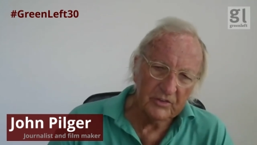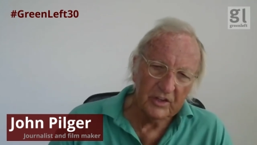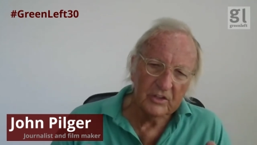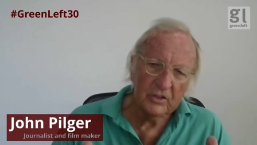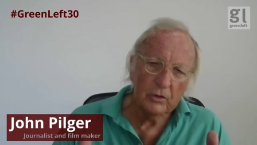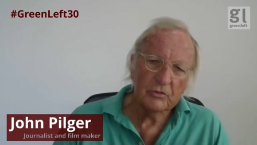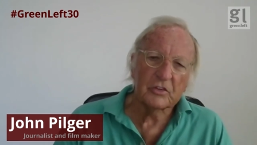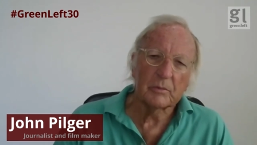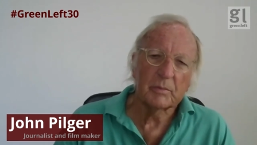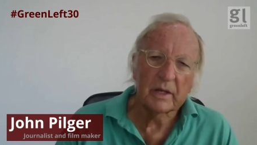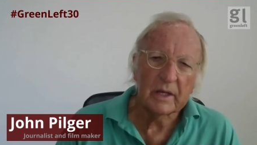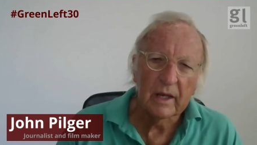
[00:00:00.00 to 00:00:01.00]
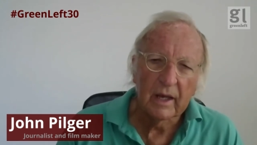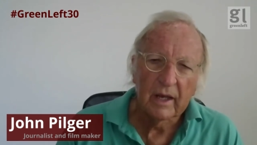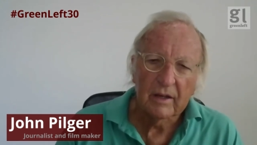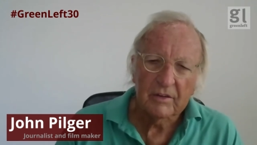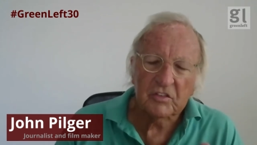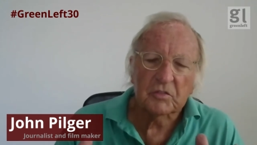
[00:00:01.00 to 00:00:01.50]
There used to be
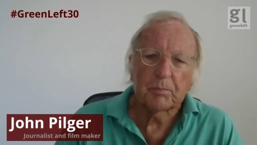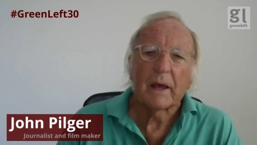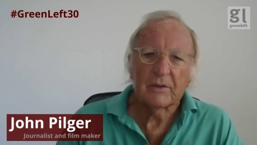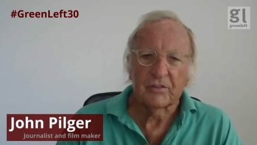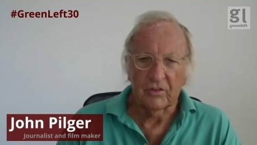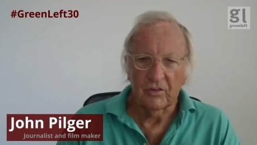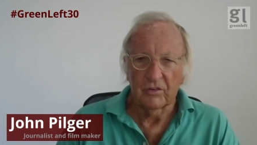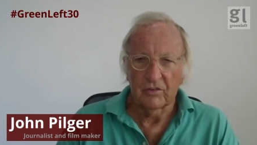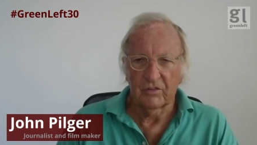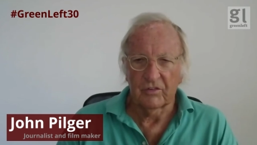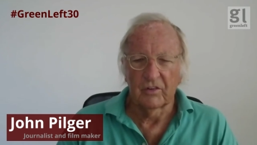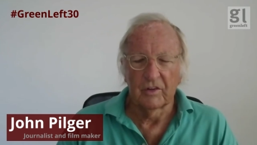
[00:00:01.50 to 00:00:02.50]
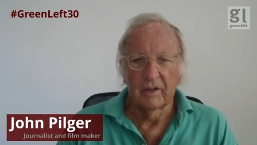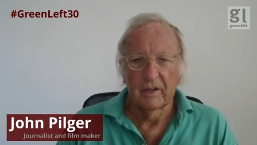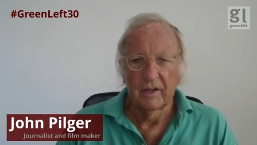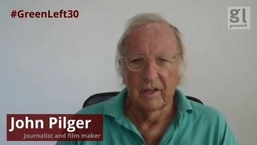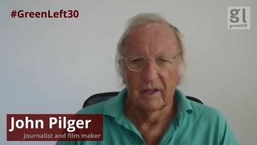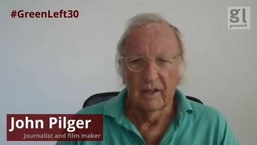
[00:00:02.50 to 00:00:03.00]
spaces
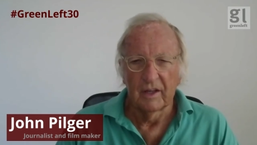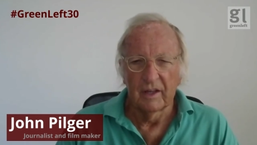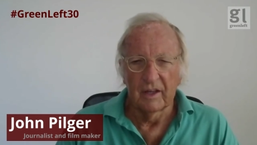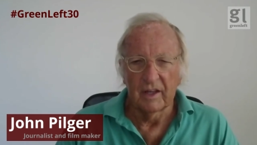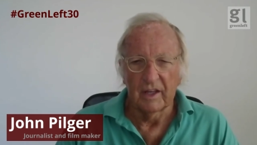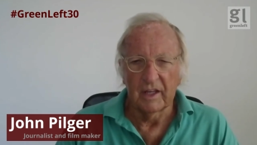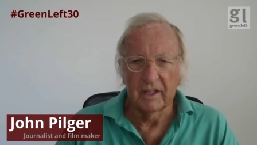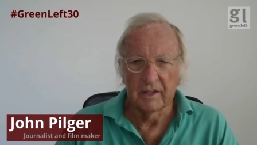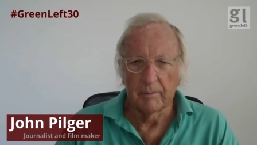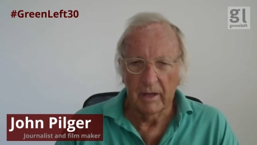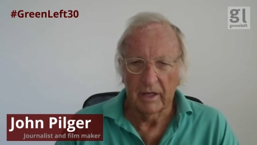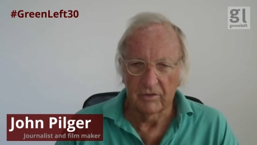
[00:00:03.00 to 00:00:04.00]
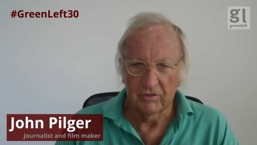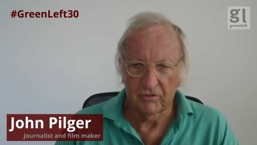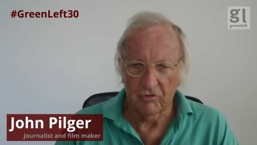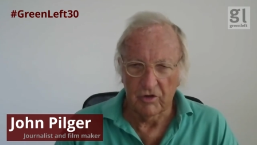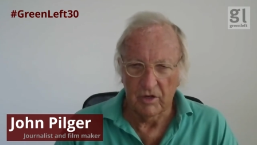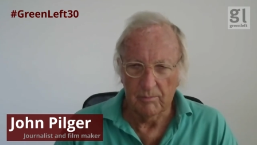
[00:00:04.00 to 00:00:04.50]
in the
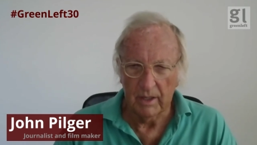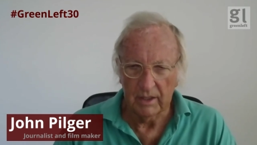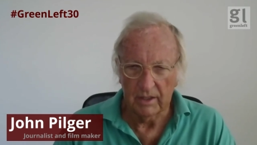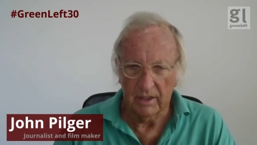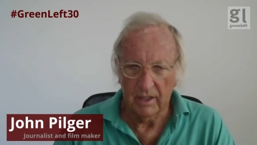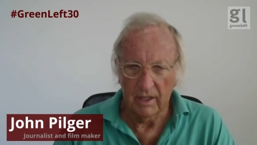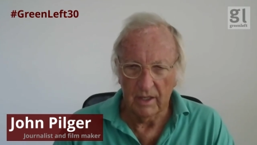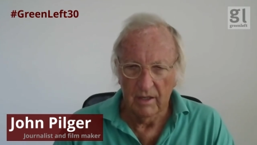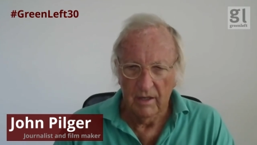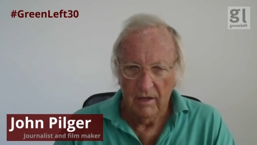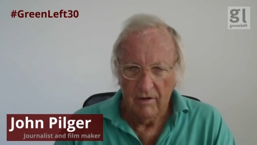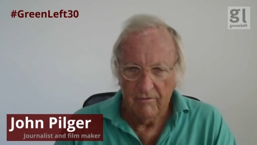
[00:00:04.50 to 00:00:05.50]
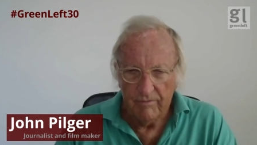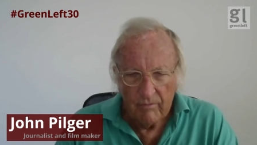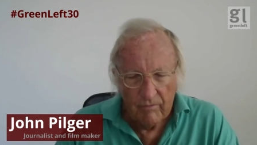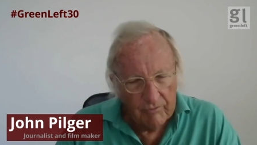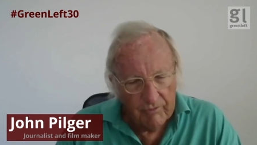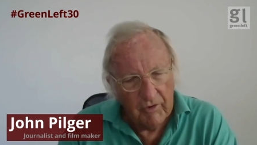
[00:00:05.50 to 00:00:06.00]
mainstream media,
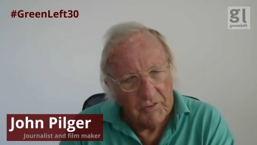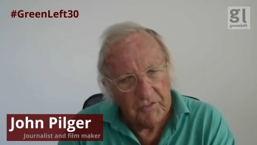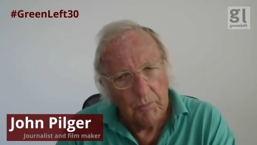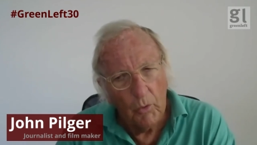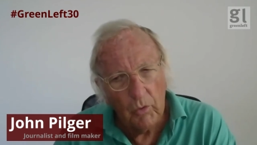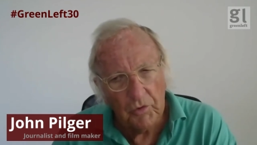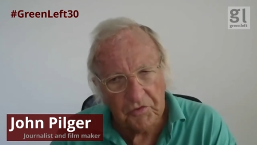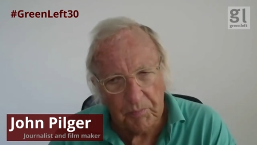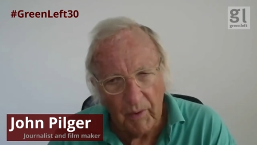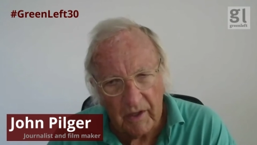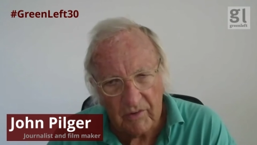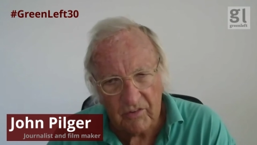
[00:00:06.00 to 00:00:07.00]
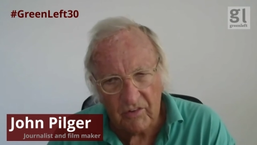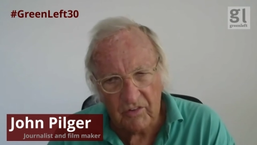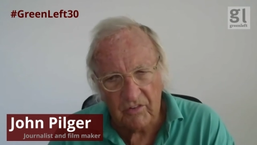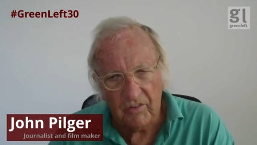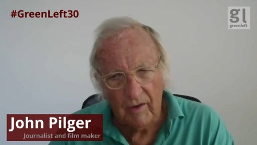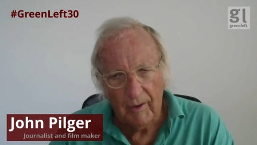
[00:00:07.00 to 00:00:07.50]
very small
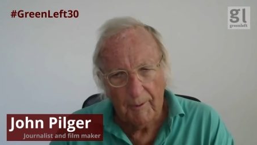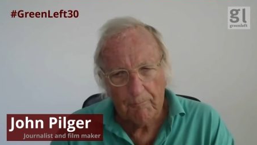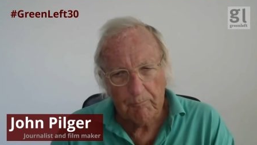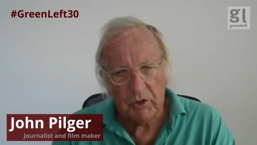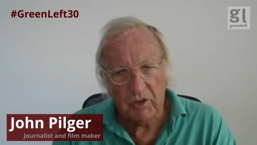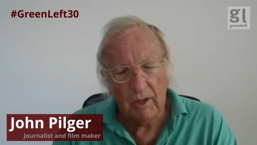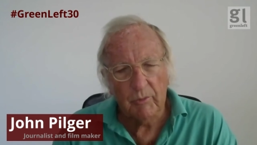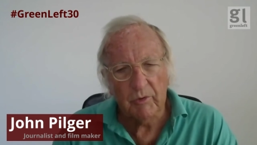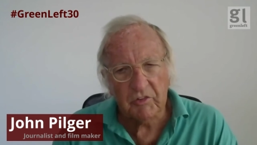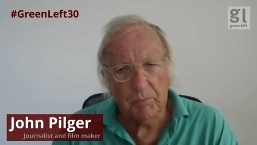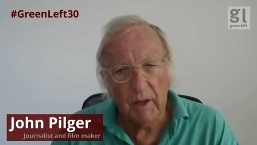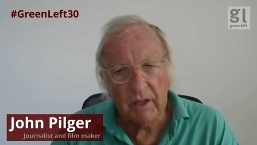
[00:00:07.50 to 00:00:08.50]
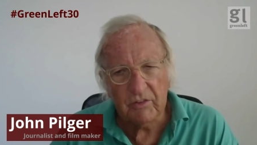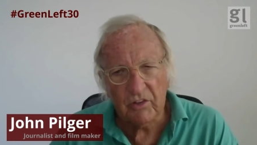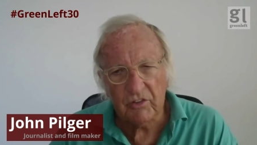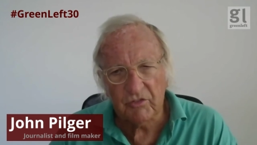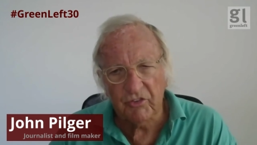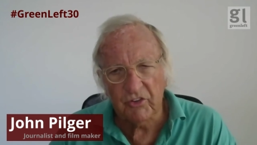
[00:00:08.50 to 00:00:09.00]
spaces, but they were
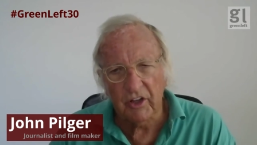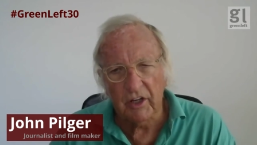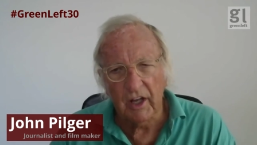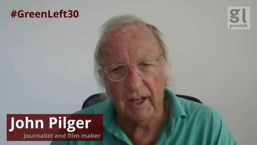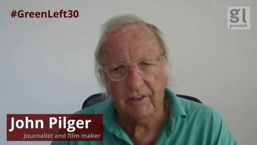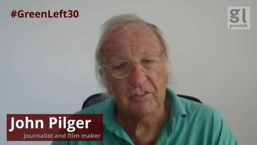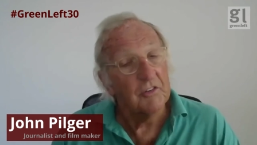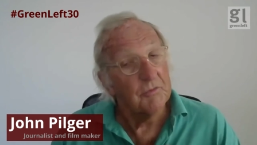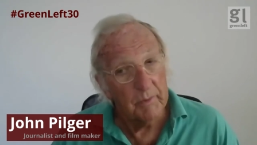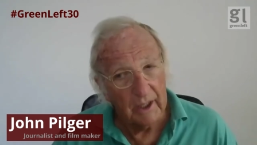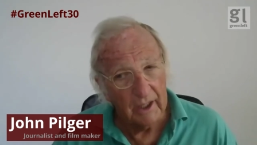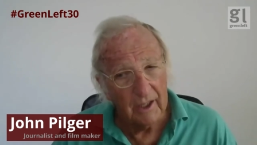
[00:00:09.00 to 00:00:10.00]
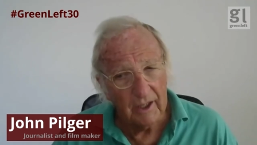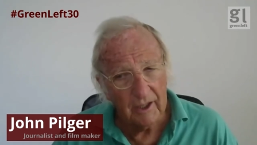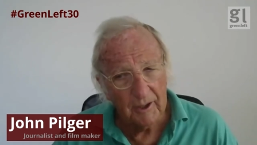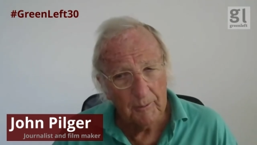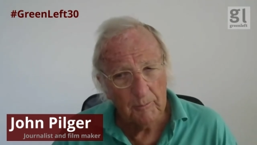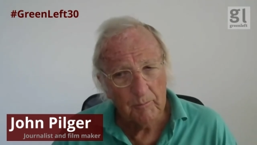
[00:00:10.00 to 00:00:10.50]
spaces for the likes of me,
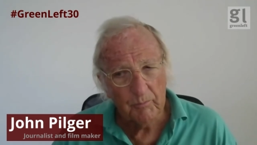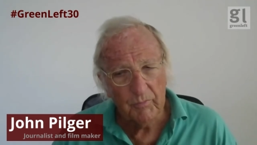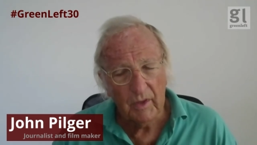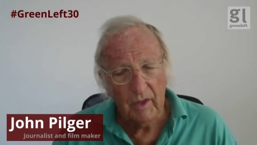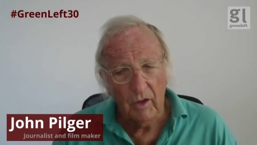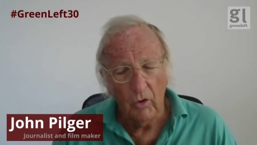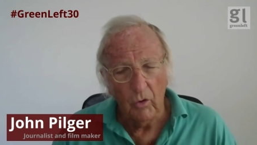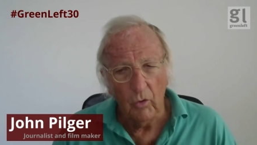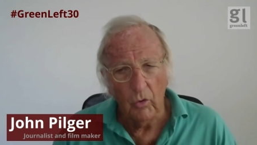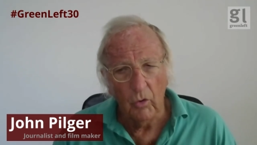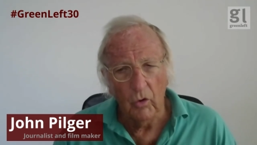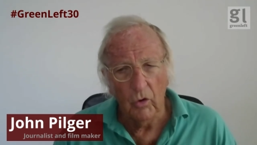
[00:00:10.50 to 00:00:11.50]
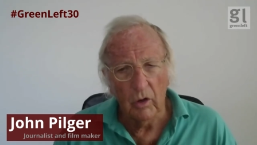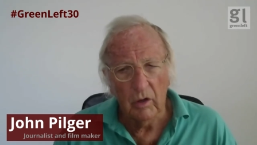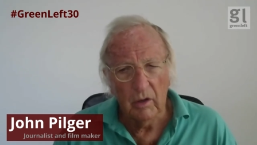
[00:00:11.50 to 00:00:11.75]
or